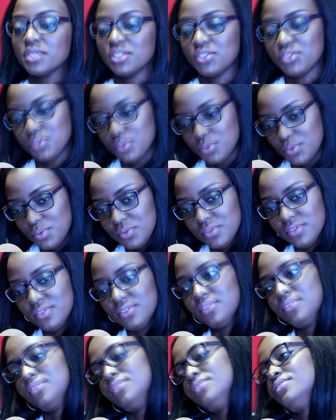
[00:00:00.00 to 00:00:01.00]
but soon.
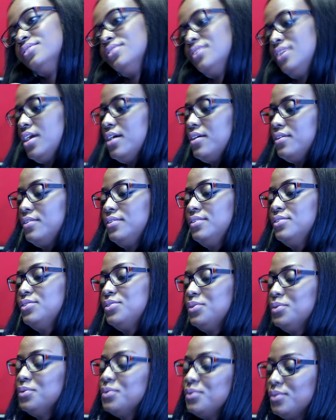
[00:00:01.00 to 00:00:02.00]
Soon. Yeah. Okay.
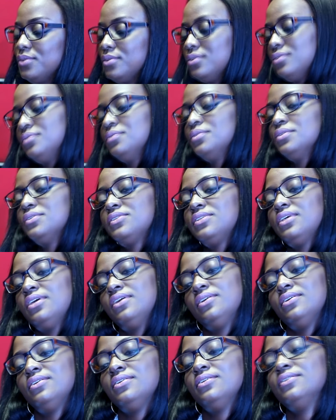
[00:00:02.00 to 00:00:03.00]
Soon. We'll and see.
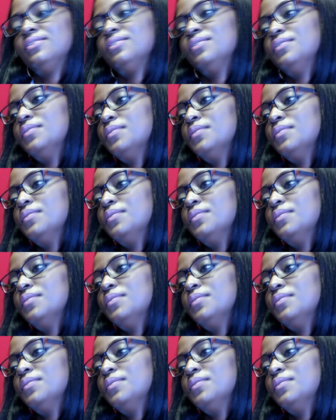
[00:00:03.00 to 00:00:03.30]
of course,